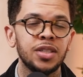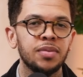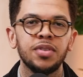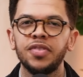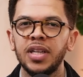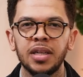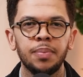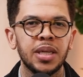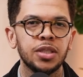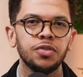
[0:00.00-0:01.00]
You have to fill in a
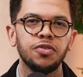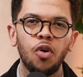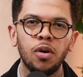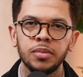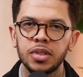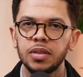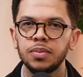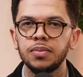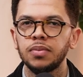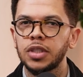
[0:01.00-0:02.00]
bunch of forms.
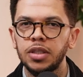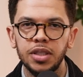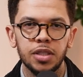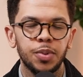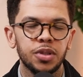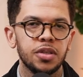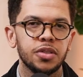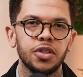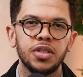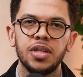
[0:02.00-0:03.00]
You need to put those
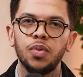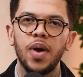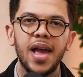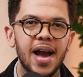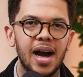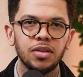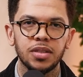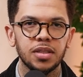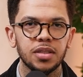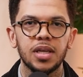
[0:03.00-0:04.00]
goods in
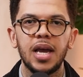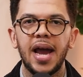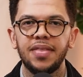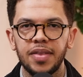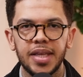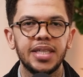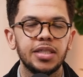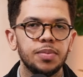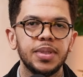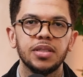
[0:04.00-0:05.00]
warehouses, and then they need
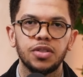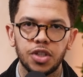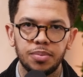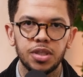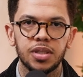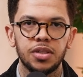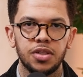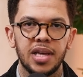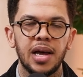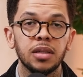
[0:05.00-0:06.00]
to be distributed to
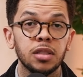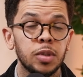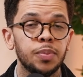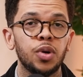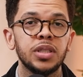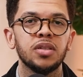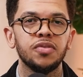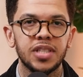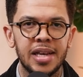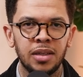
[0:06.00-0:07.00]
their ultimate points of
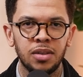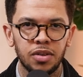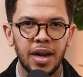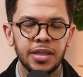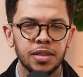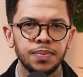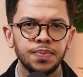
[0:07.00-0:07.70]
sale, right?